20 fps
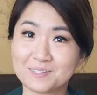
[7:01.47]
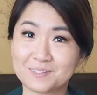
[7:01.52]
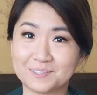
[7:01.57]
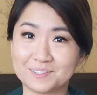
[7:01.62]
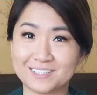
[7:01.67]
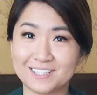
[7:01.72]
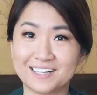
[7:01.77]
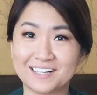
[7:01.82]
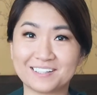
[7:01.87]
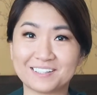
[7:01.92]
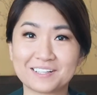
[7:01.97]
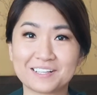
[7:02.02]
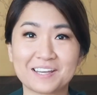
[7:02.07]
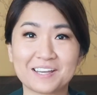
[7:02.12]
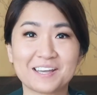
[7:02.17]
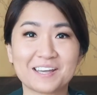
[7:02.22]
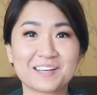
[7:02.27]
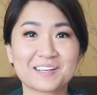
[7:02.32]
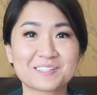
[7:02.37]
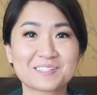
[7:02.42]
it sold out.
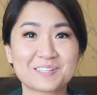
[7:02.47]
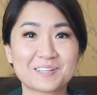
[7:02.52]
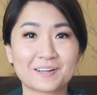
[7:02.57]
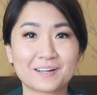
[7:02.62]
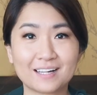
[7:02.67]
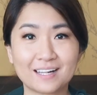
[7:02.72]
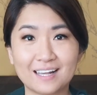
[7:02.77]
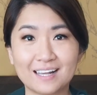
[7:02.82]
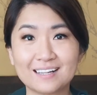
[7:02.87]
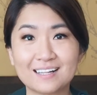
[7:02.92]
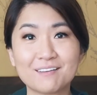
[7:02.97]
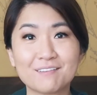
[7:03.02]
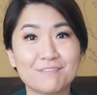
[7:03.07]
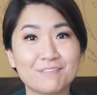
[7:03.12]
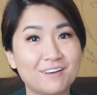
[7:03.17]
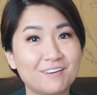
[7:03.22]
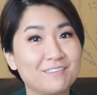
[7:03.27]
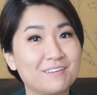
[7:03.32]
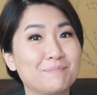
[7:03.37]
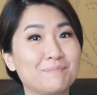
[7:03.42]
So
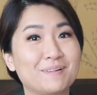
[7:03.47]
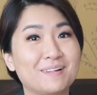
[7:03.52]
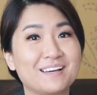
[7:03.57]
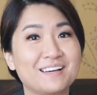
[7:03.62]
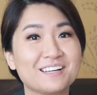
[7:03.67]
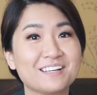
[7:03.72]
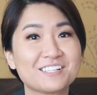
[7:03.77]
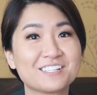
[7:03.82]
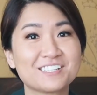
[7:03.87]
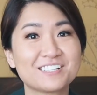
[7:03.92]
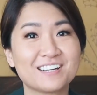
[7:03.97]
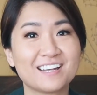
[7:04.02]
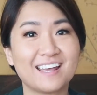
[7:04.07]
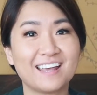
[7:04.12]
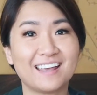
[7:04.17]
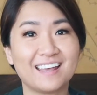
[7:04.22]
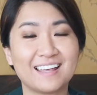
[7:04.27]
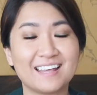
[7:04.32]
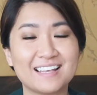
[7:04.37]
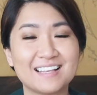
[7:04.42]
clearly Velvet Blush
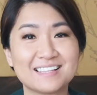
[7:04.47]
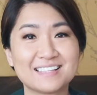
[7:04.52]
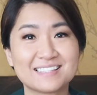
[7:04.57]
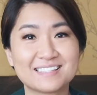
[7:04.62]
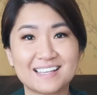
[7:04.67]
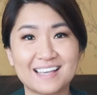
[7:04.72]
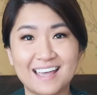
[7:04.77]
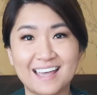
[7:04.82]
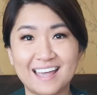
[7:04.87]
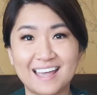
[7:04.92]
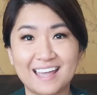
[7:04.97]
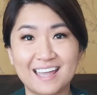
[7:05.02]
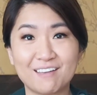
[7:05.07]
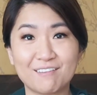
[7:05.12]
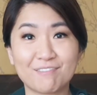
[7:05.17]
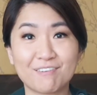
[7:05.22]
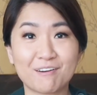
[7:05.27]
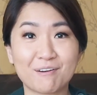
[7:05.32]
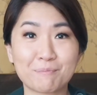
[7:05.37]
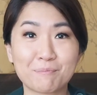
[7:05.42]
is
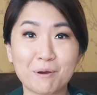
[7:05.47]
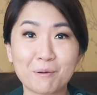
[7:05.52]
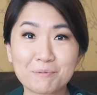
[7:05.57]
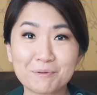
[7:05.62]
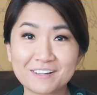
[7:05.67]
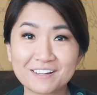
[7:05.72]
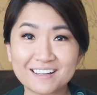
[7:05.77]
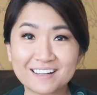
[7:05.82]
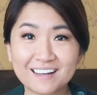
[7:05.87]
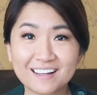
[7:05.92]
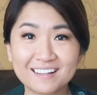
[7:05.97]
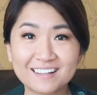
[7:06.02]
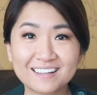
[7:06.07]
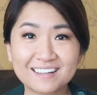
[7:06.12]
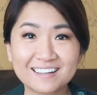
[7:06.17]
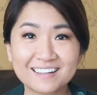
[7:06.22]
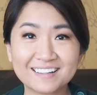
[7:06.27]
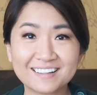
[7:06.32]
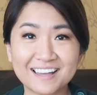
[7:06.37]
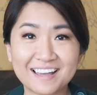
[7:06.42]
a very popular
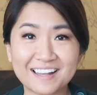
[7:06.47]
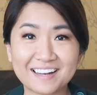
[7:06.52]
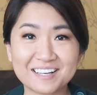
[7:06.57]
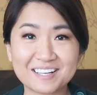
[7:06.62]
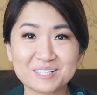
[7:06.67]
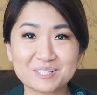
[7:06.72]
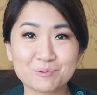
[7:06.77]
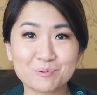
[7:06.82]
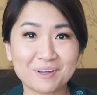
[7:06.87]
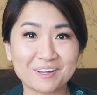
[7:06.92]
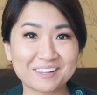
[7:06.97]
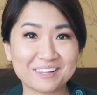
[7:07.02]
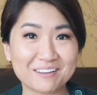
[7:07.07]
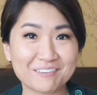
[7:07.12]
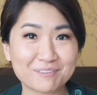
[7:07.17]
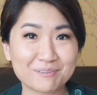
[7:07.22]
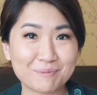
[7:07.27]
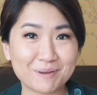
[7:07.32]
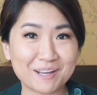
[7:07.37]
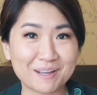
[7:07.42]
color that is well
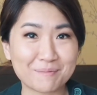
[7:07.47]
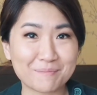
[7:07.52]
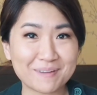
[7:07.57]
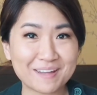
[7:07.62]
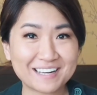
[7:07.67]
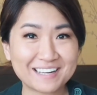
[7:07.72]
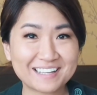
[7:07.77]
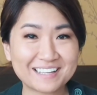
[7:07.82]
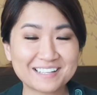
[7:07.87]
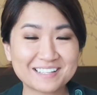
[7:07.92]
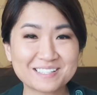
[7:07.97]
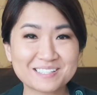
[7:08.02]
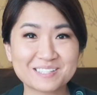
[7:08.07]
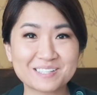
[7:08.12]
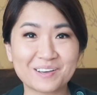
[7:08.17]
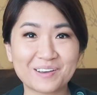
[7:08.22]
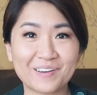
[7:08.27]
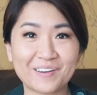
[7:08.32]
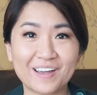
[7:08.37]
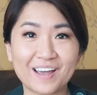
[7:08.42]
loved by many,
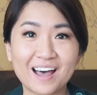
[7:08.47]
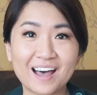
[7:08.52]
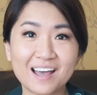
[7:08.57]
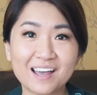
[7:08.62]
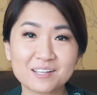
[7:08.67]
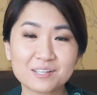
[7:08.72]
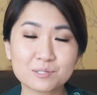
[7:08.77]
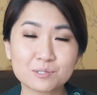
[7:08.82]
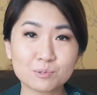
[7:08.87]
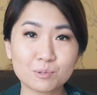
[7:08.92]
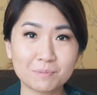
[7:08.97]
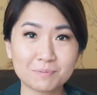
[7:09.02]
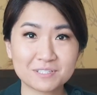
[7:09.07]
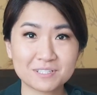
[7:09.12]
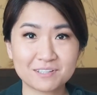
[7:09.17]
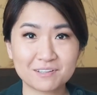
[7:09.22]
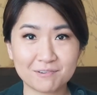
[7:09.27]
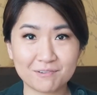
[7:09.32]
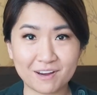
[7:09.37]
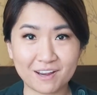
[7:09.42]
so I
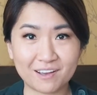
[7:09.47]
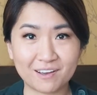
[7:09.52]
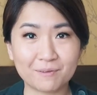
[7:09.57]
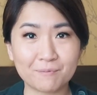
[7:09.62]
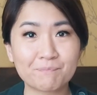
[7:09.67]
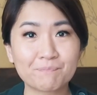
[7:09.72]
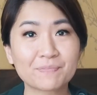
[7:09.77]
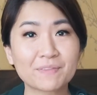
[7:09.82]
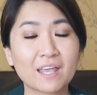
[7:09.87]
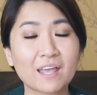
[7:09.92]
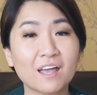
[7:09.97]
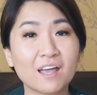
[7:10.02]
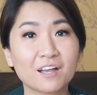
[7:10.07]
swapped it around,